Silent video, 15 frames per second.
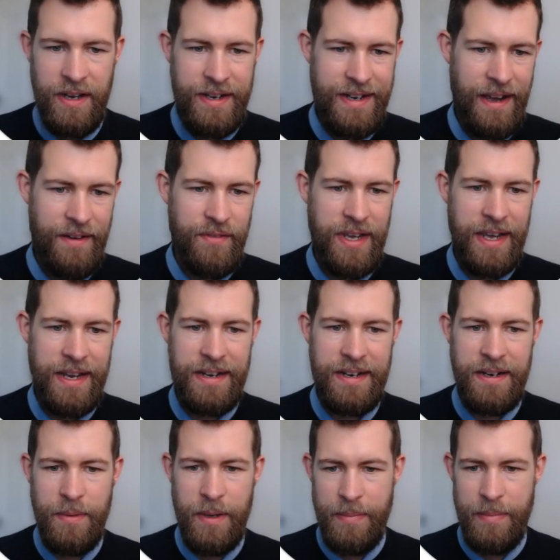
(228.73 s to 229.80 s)
navigate a
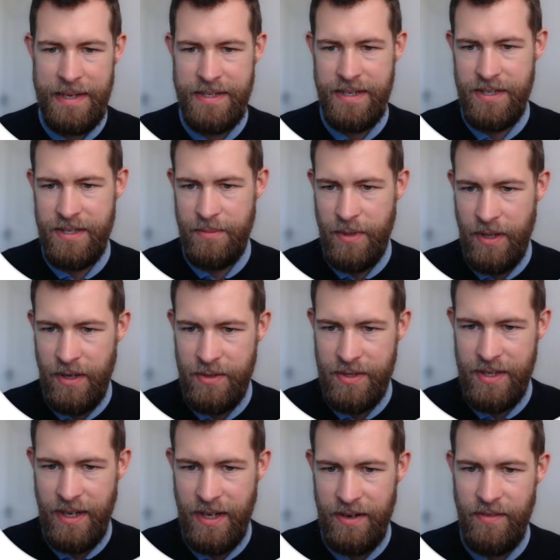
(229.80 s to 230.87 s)
little bit better some of those
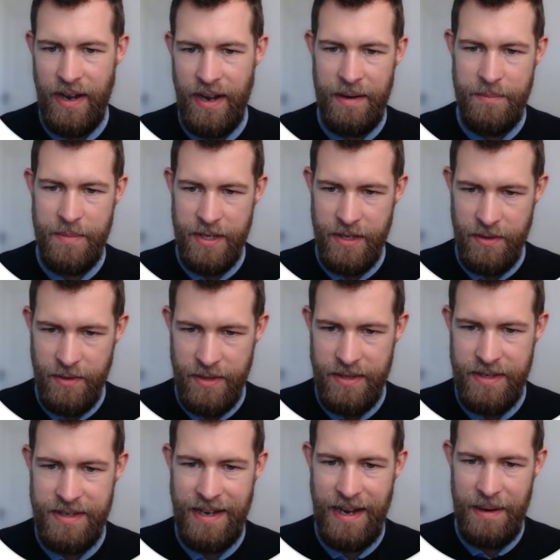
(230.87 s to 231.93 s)
kind of
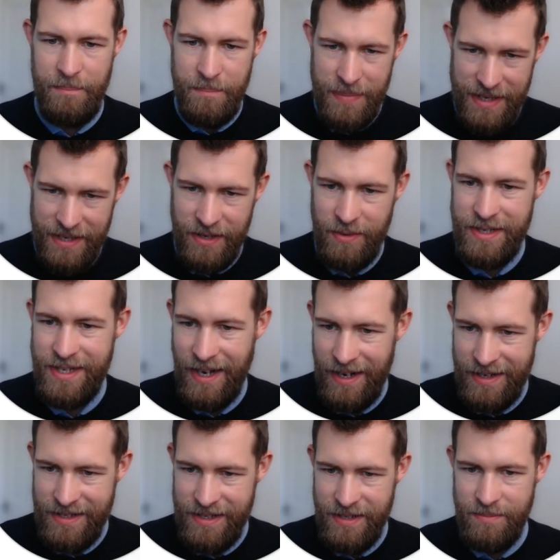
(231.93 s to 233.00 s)
ambiguous
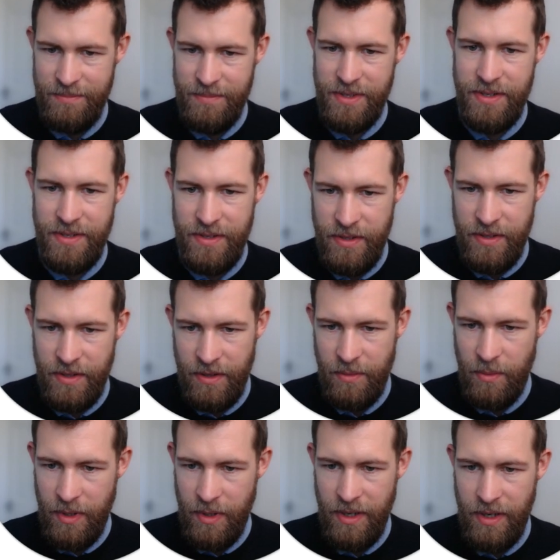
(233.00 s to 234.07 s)
items that
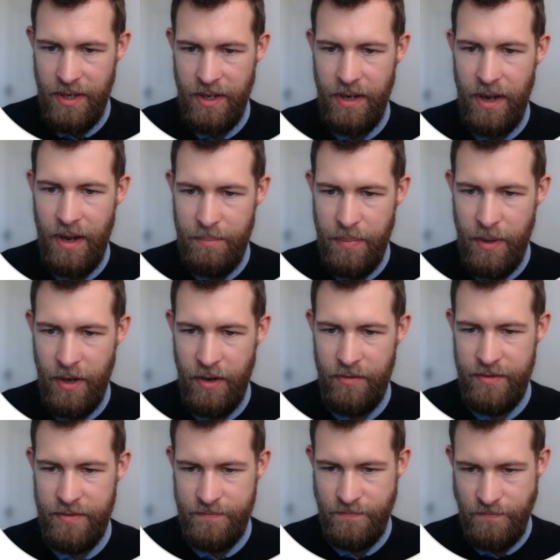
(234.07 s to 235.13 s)
were above.
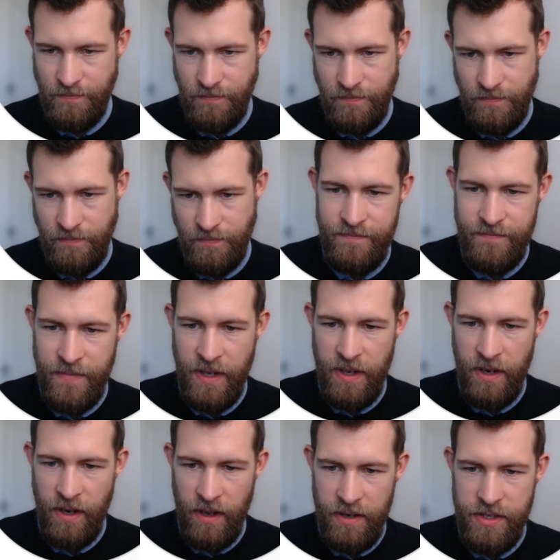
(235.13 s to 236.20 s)

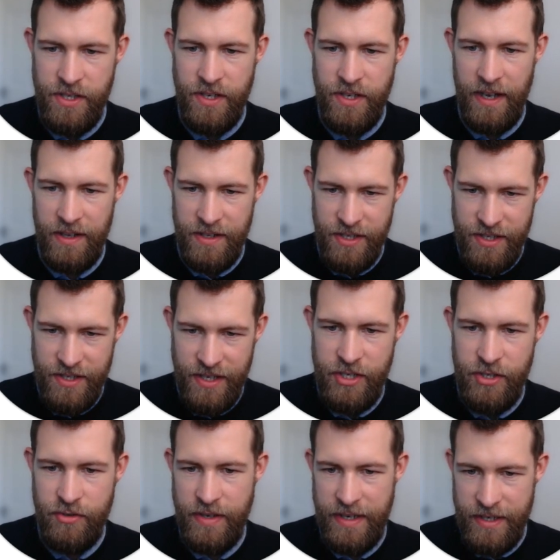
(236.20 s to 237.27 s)
Large-scale
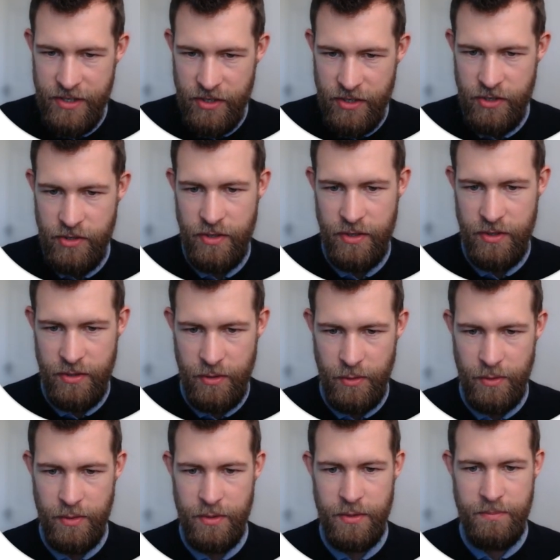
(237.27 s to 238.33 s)
stationary industrial
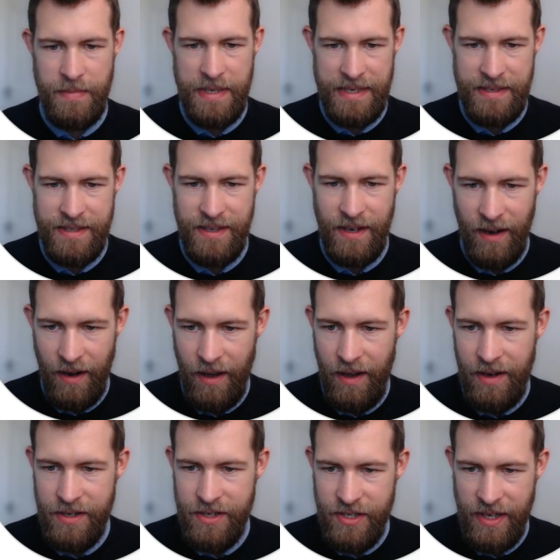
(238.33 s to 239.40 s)
tools means a
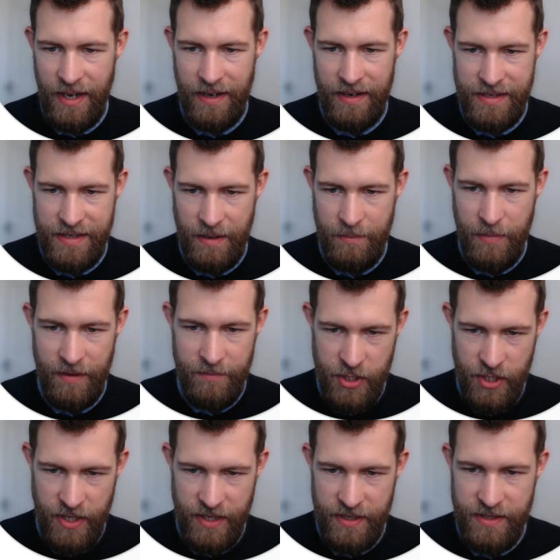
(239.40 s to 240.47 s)
large-scale assembly of
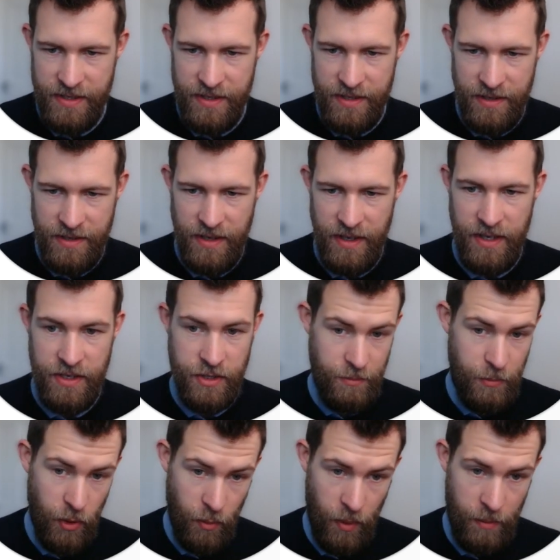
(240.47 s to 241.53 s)
machines, so
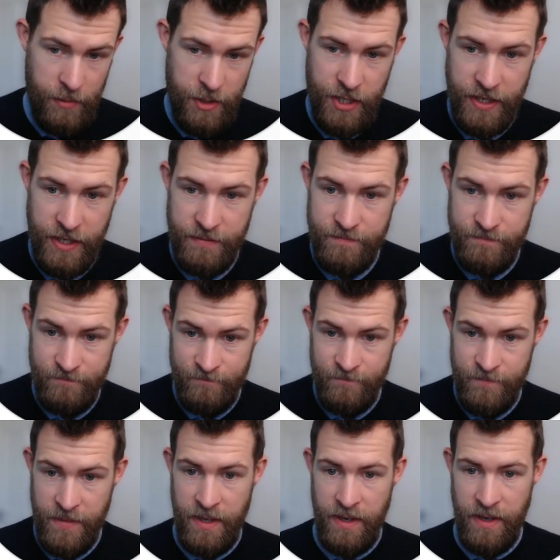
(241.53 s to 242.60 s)
more than one machine,
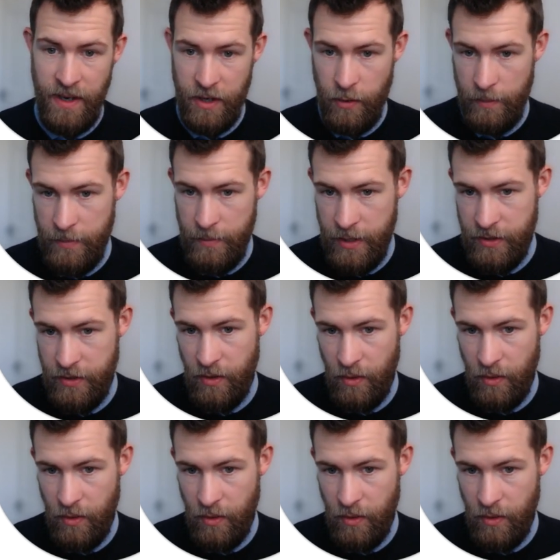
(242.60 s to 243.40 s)
equipment